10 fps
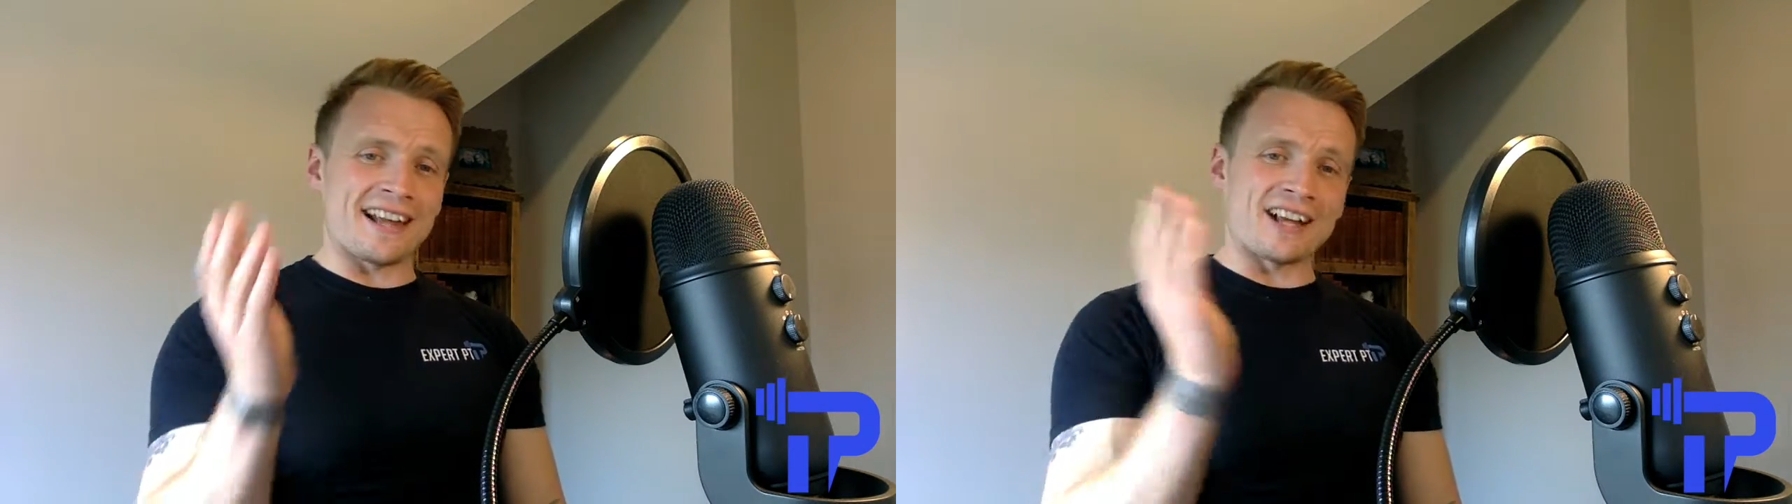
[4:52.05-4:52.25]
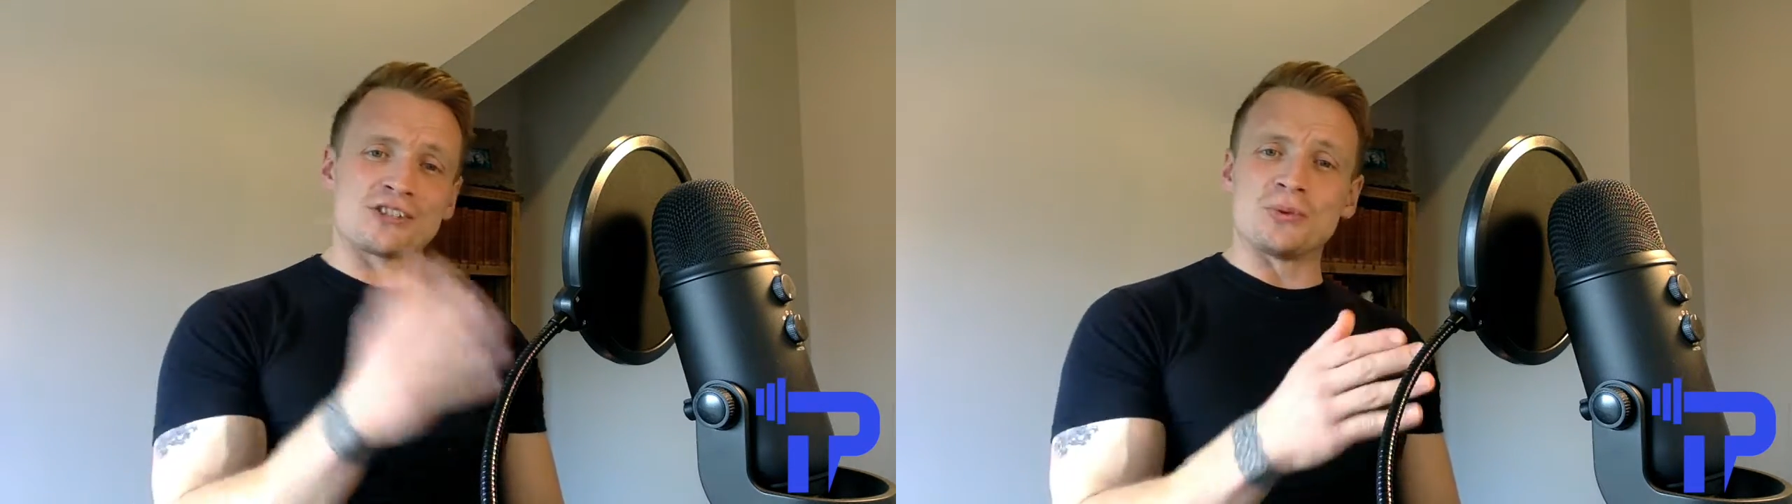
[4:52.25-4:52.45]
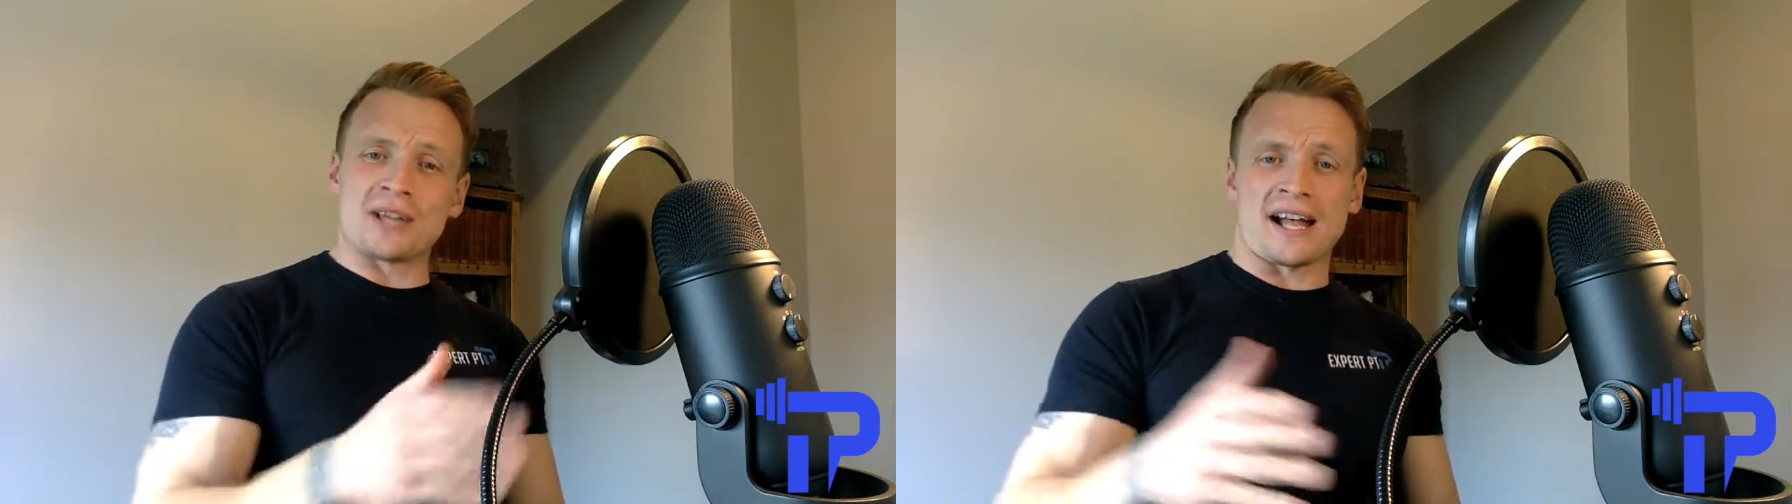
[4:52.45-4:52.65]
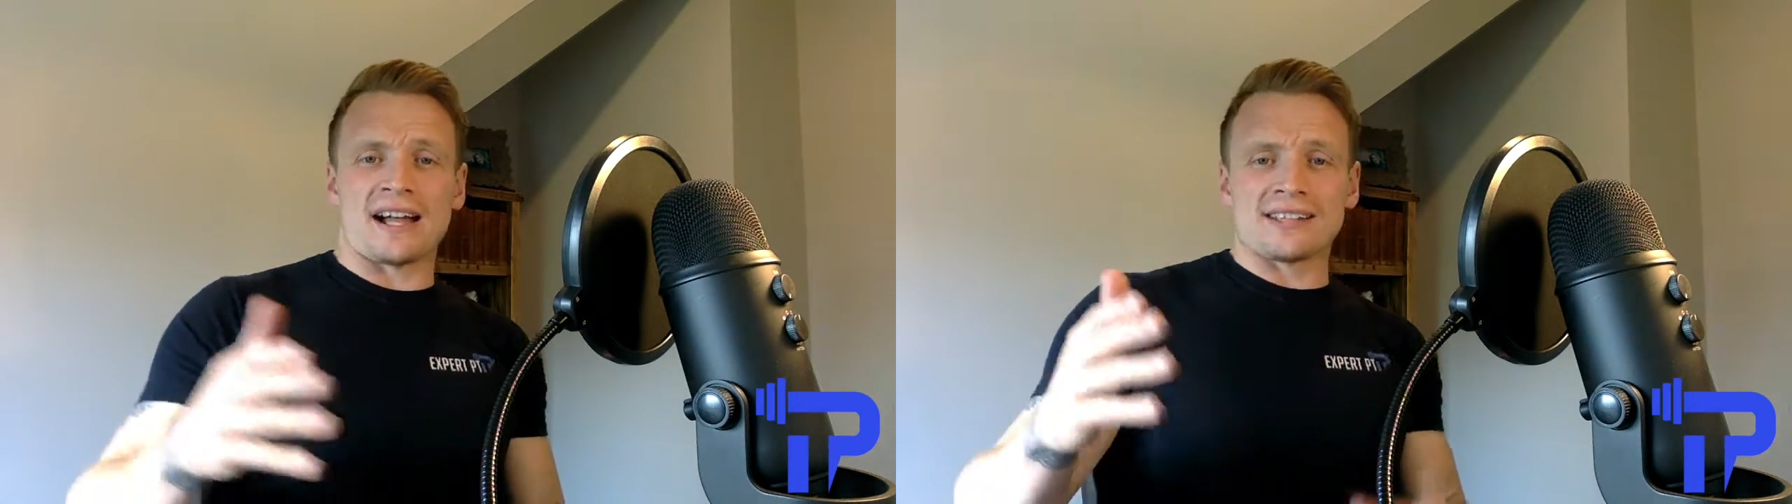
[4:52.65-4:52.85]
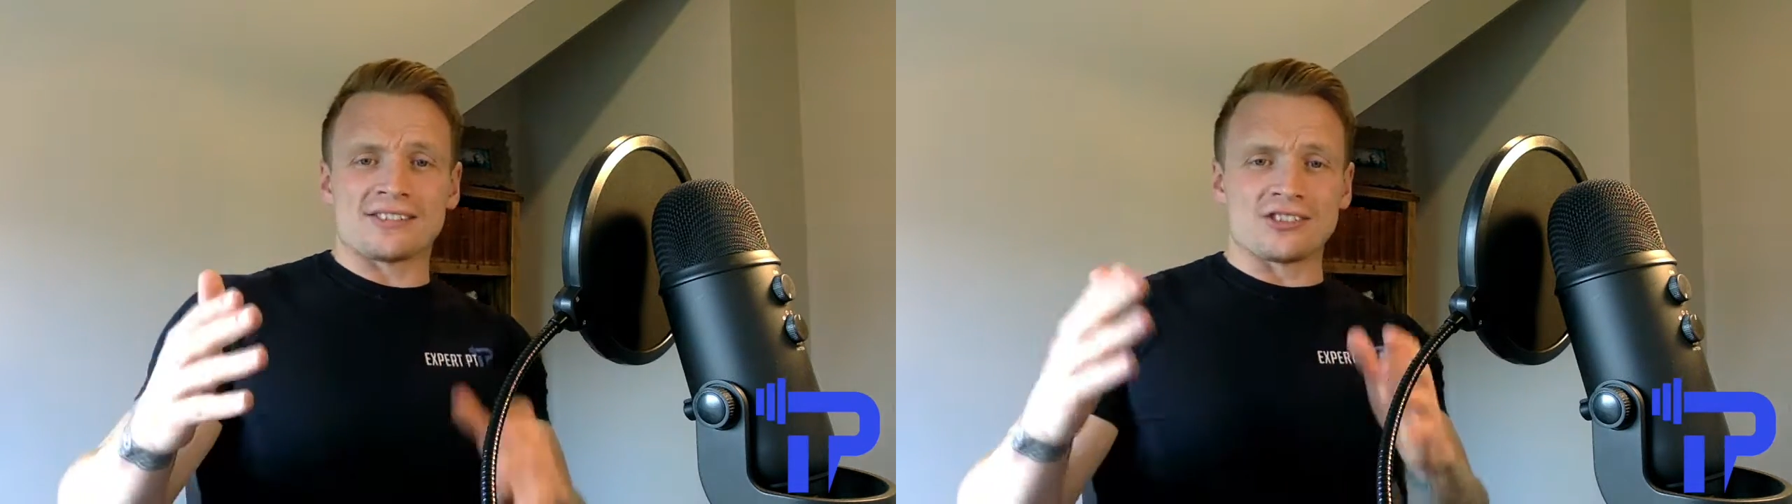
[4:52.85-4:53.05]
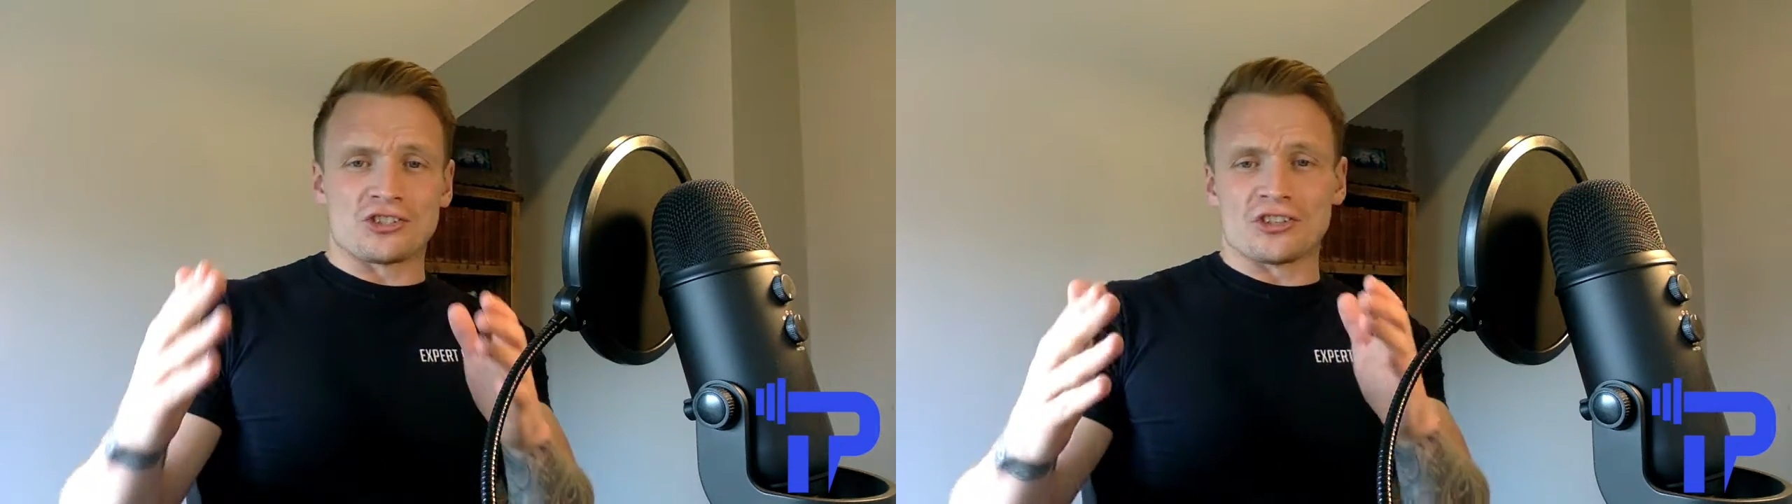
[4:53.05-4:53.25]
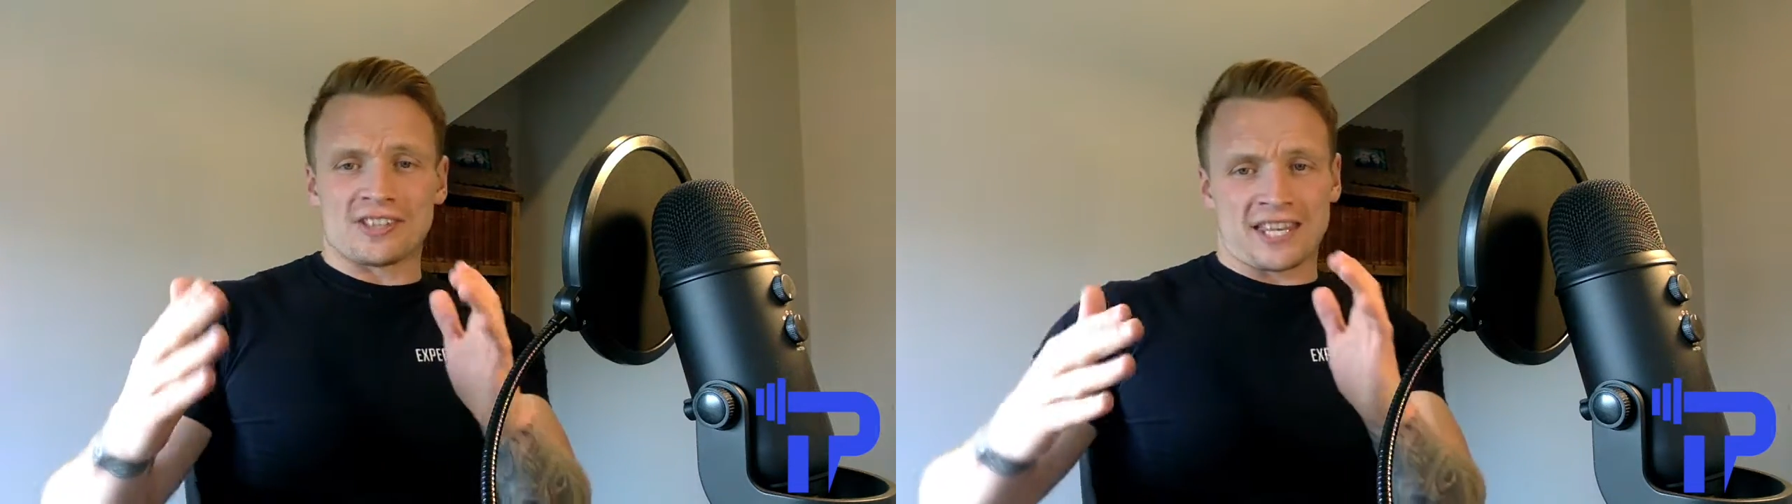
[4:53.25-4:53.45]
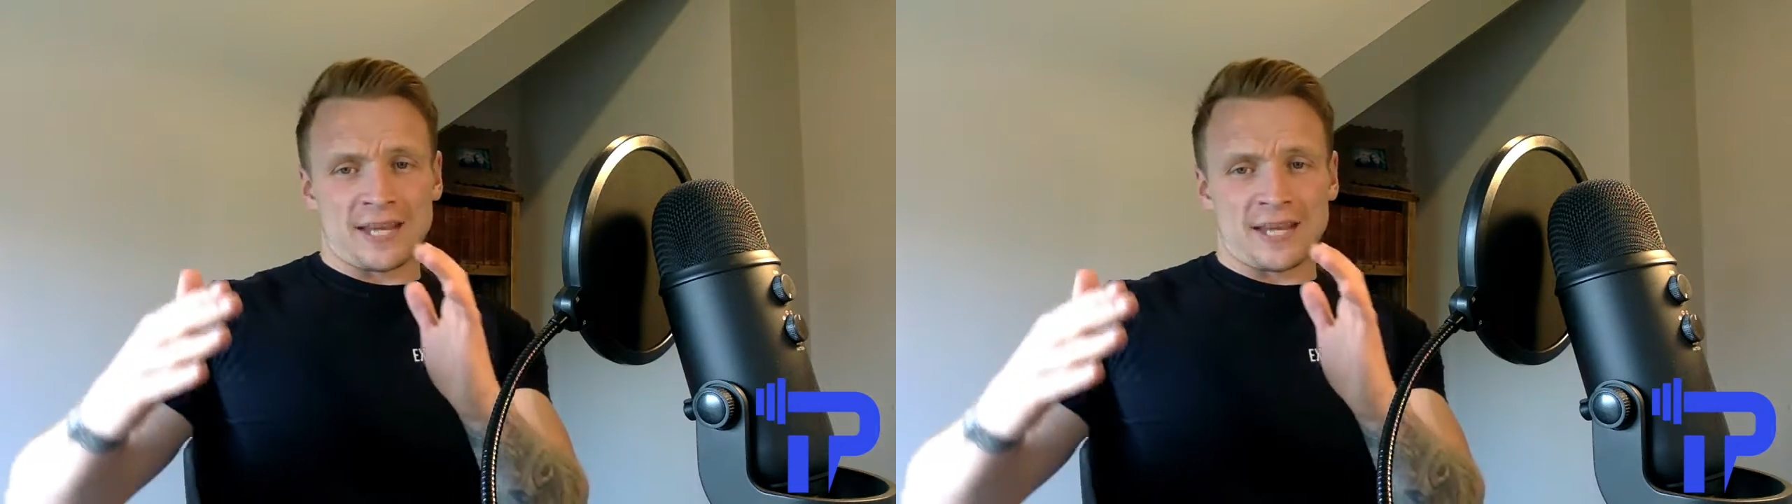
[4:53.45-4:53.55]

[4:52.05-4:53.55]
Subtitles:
as you can't just